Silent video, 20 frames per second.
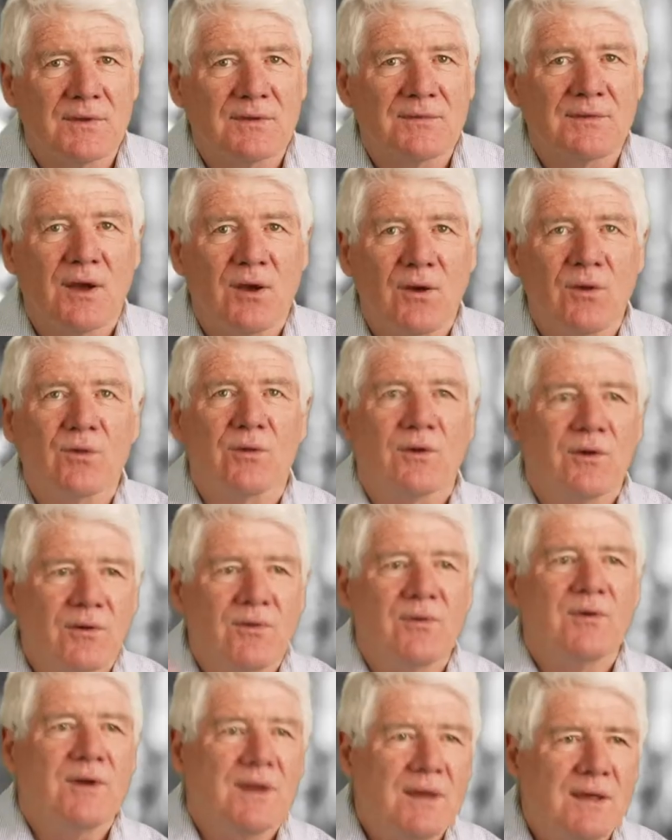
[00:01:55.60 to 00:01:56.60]
There's whole
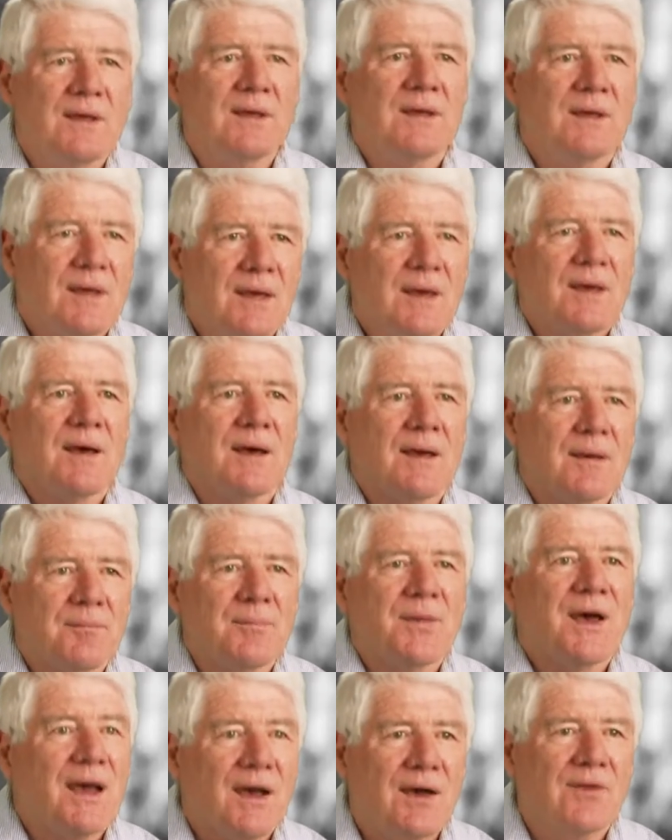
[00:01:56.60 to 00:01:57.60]
career
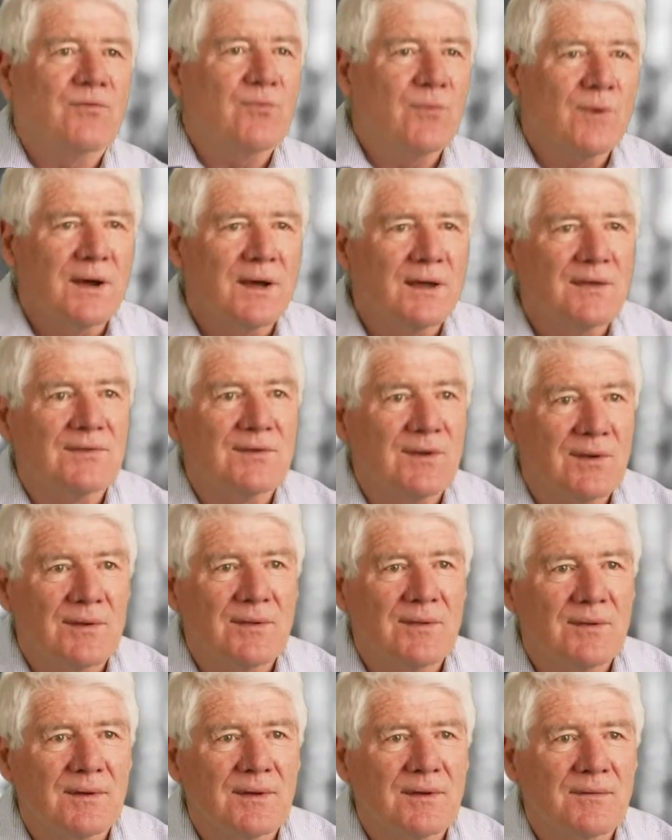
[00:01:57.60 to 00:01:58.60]
pathways
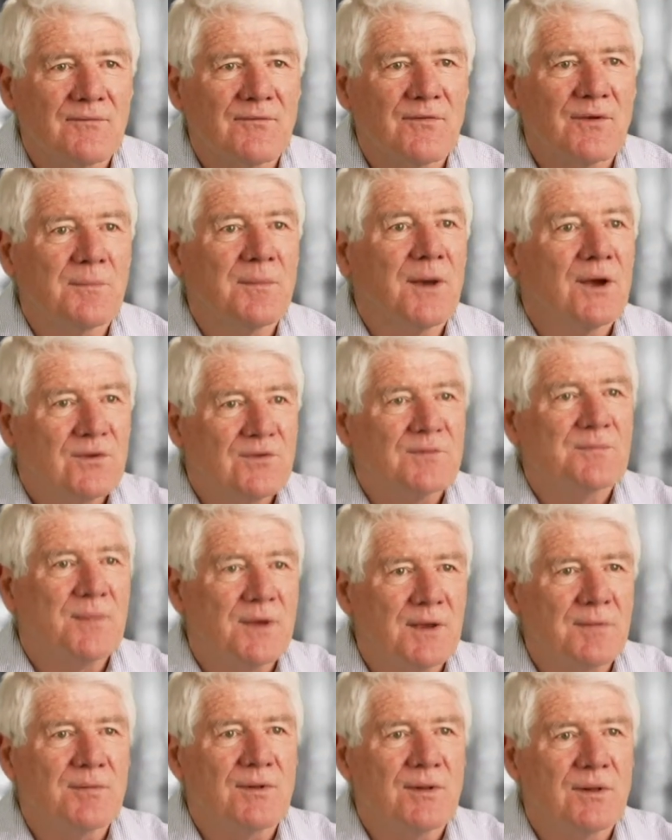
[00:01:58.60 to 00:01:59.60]
for most
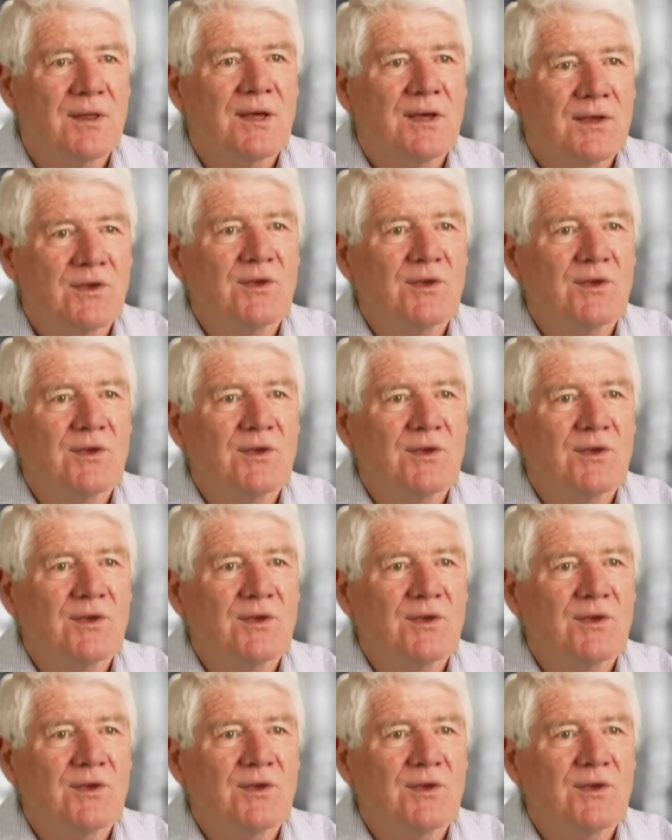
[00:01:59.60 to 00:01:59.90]
people.